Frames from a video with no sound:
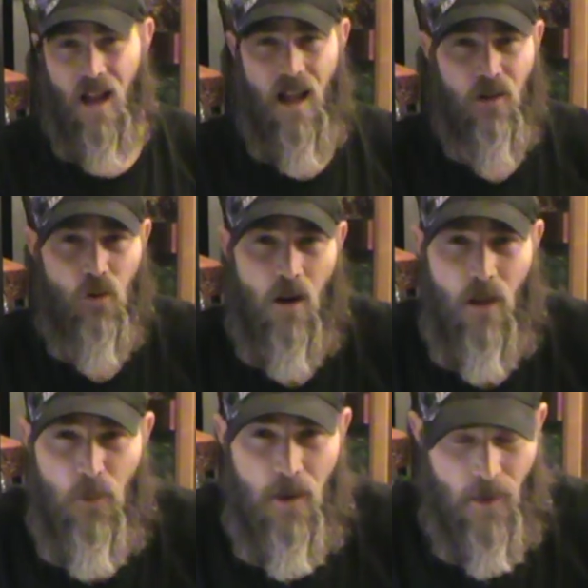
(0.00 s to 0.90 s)
I'll
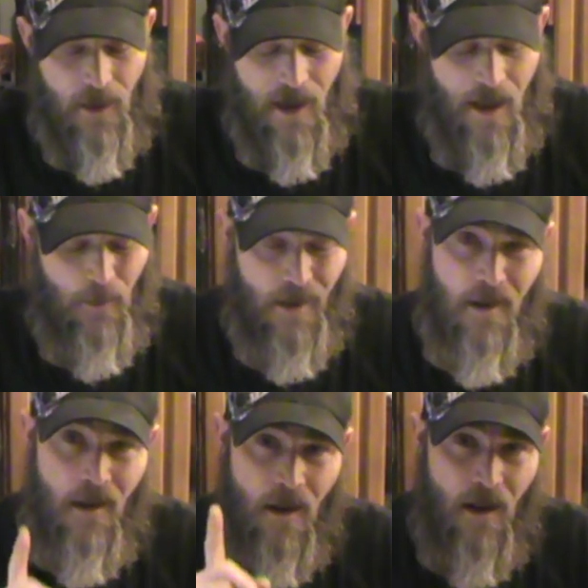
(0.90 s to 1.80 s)
draw three of the common,
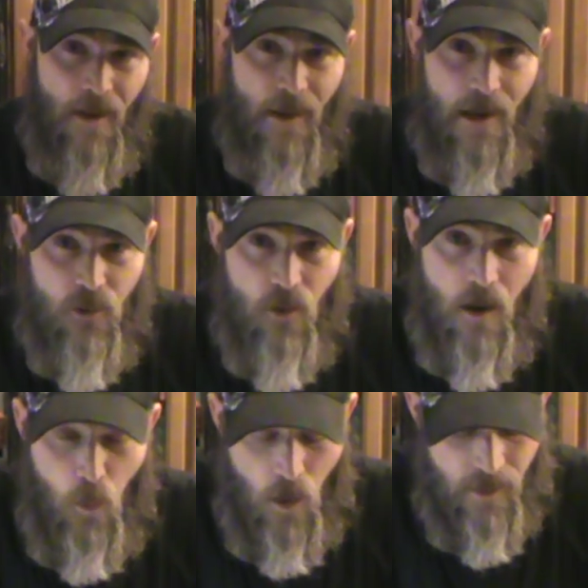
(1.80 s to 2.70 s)
and then I'll
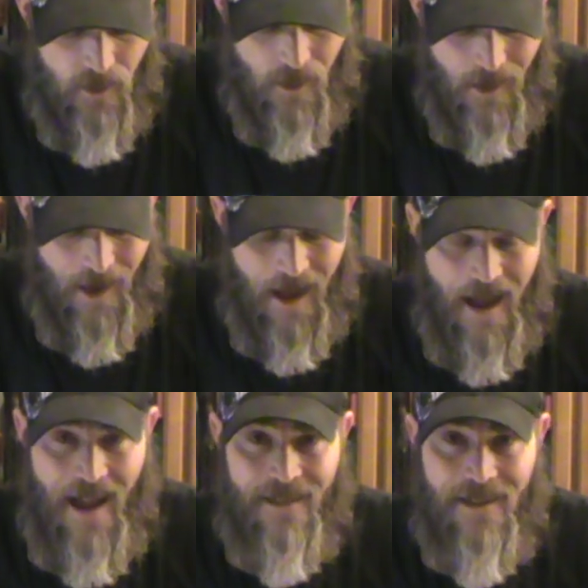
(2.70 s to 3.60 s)
draw one
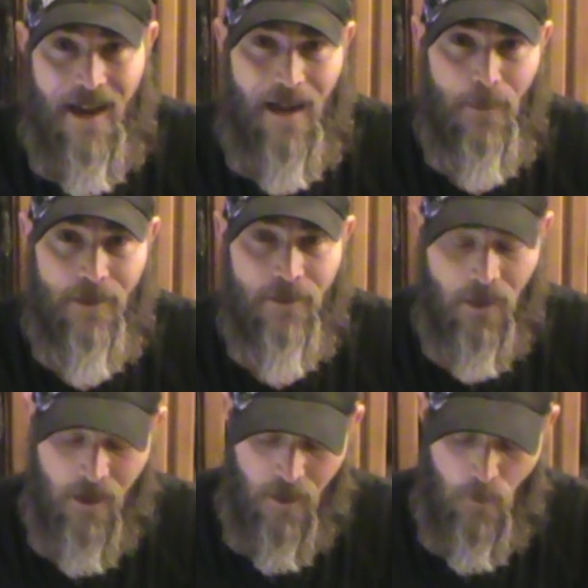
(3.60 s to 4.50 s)
uncommon,
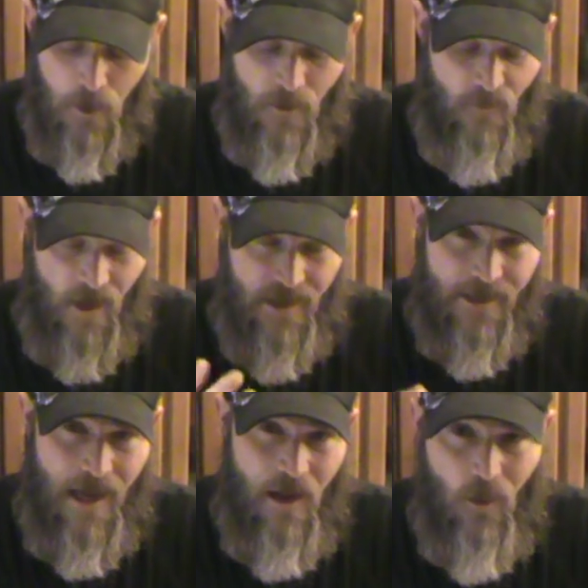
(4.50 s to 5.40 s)
put them face
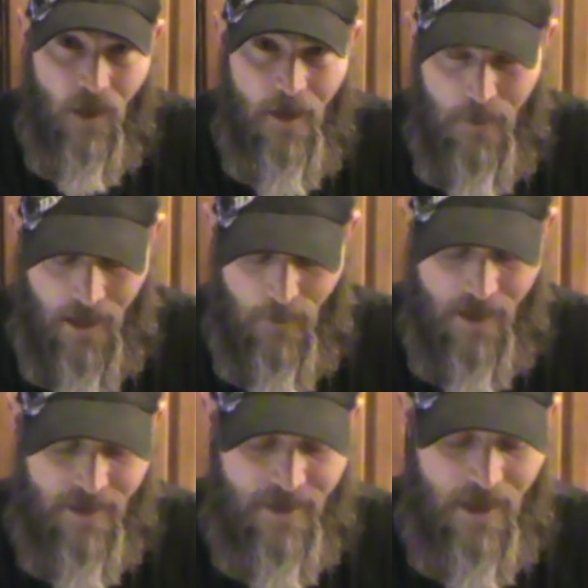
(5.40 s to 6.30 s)
down, and make my
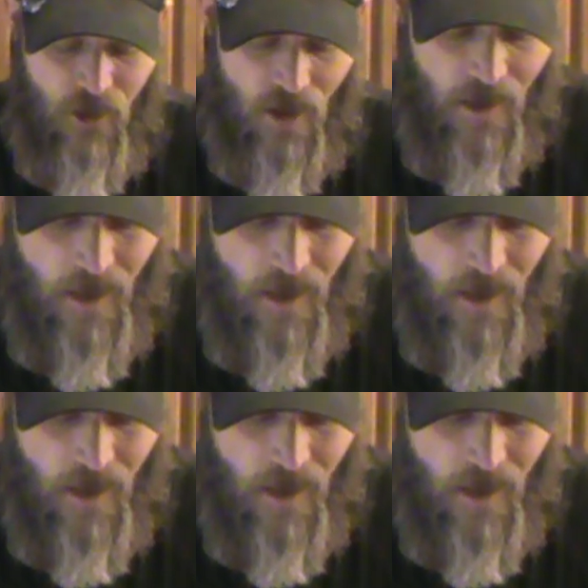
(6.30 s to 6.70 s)
decision.